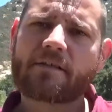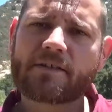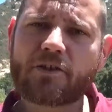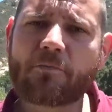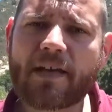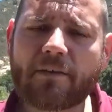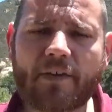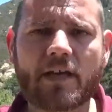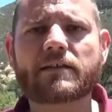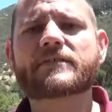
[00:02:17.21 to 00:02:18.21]
The two big
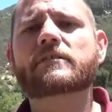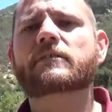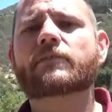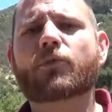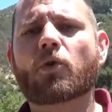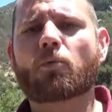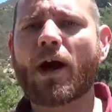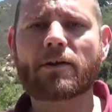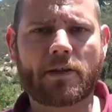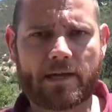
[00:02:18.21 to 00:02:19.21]
things for
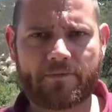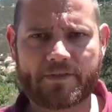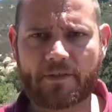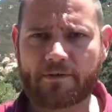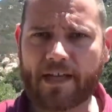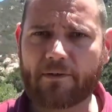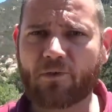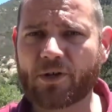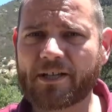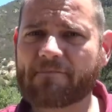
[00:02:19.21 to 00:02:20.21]
wildlife in Southern
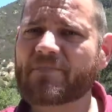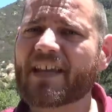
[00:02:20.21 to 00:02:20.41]
California